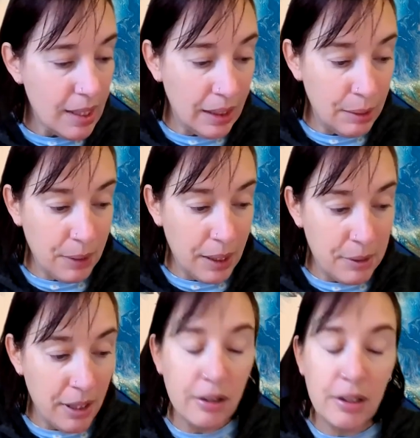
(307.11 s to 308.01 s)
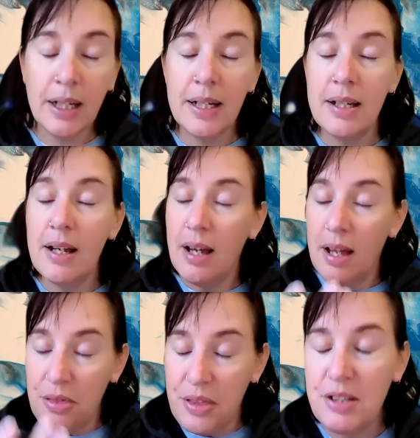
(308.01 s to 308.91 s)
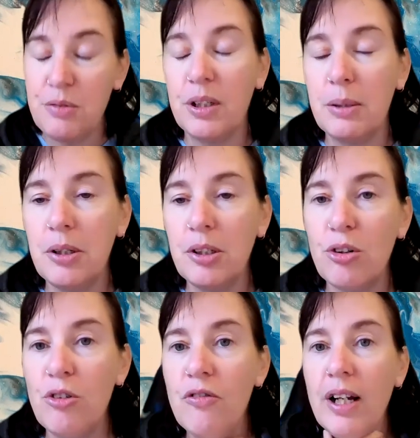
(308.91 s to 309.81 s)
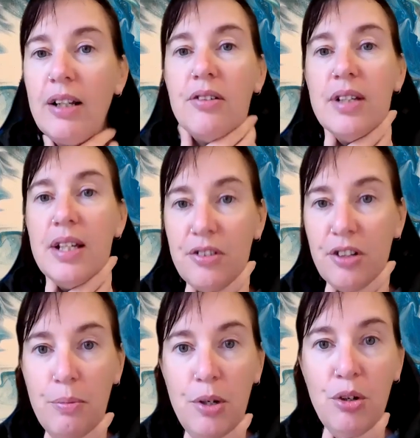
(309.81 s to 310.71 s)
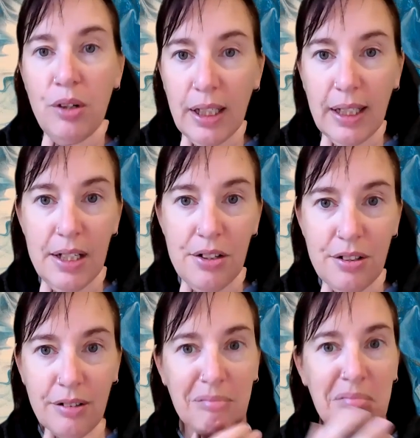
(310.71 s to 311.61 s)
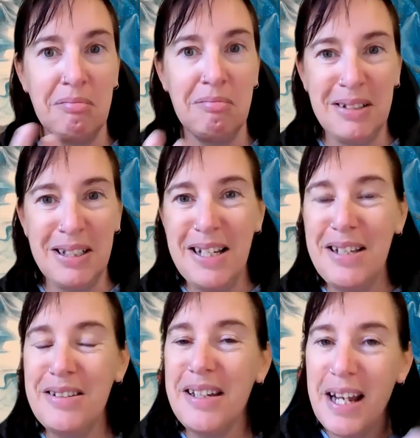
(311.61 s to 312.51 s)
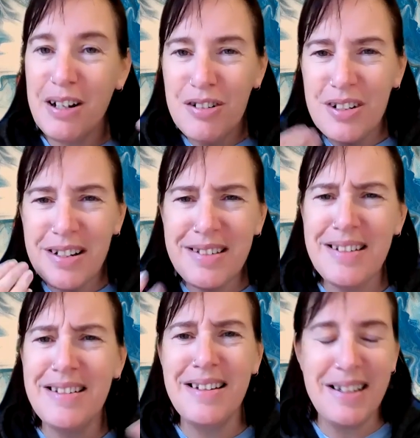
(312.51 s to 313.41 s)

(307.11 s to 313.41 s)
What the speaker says: And it may be, okay, that's one of my core values is communication. See how just,